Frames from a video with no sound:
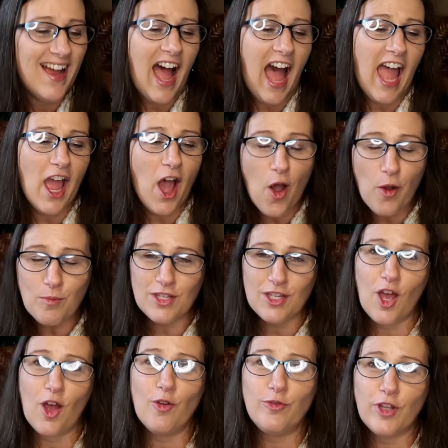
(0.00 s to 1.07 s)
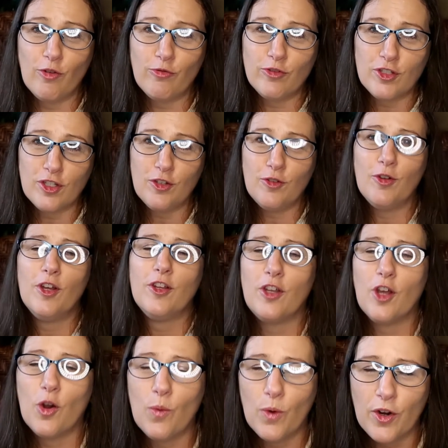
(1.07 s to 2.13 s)
I hope so, don't you?
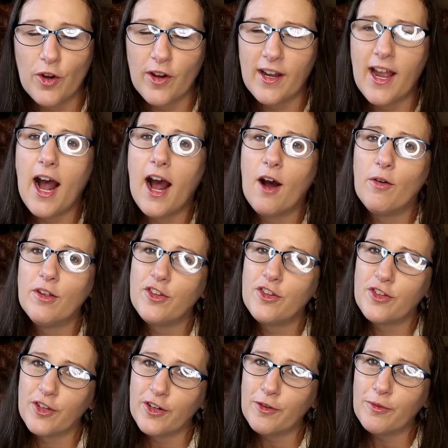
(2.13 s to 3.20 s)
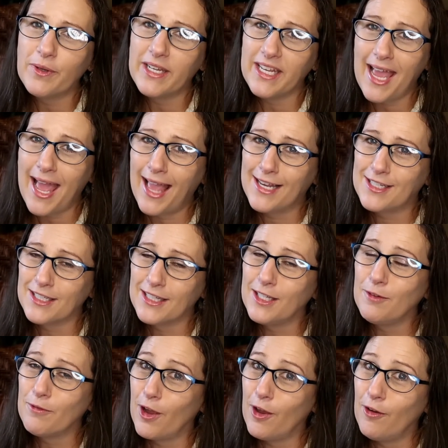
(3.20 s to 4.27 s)
Don't worry, I'll insert what he
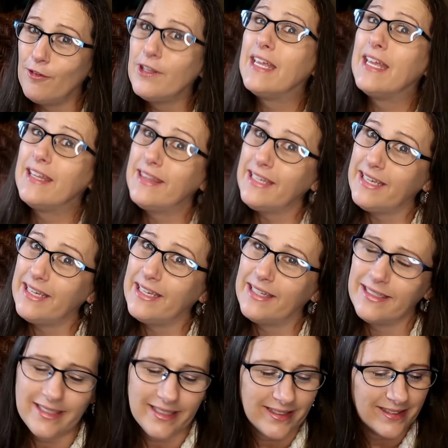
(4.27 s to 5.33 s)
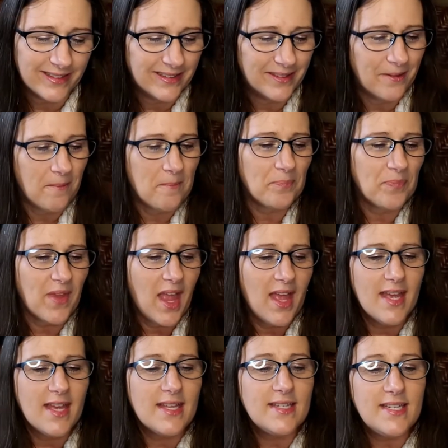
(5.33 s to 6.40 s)
actually wrote at the end.
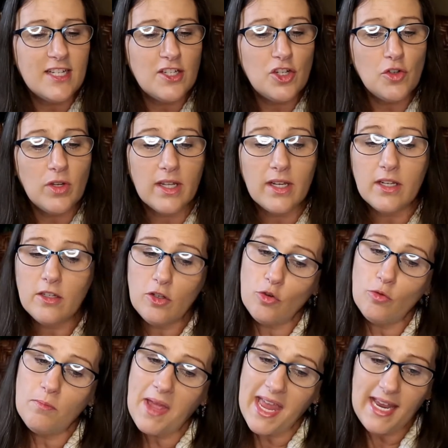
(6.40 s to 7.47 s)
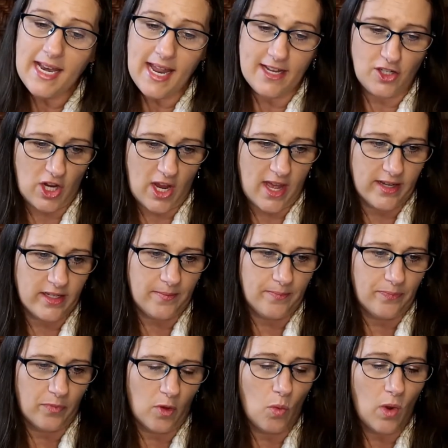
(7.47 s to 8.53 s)
Did you get a new maid as yet?
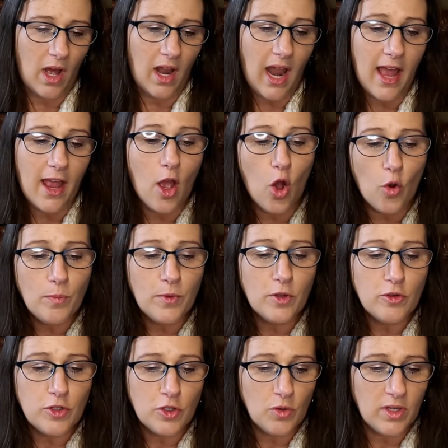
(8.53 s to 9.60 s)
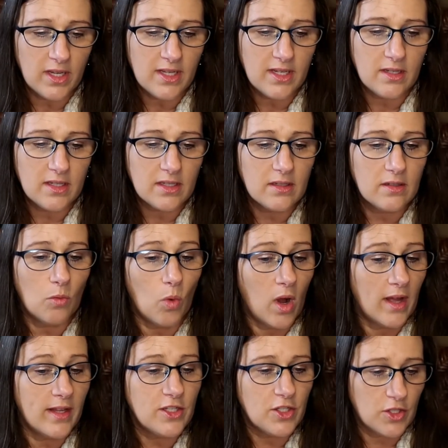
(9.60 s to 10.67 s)
Well, I hope you do get
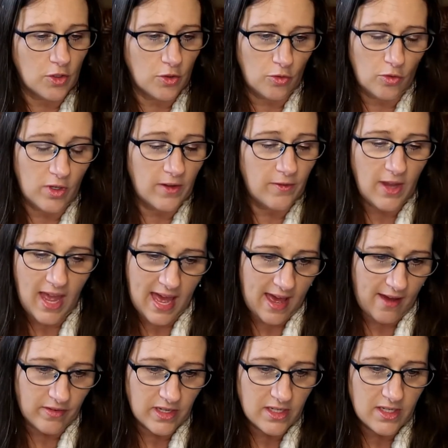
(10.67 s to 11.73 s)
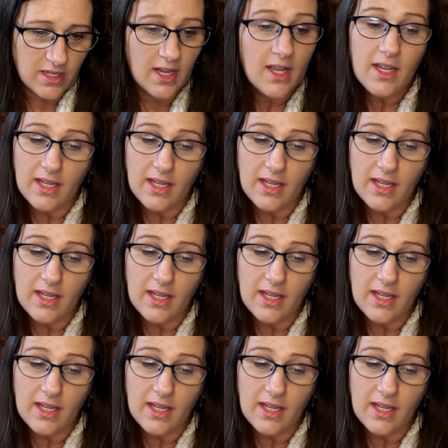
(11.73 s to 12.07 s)
one soon if you haven't.